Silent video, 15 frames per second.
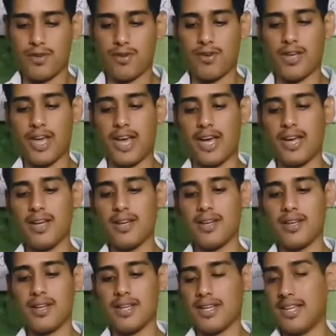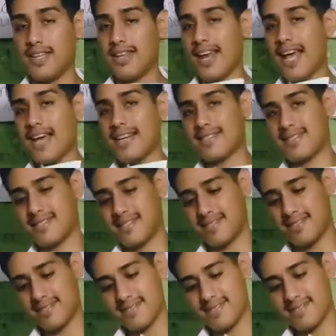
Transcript: Okay, and the last.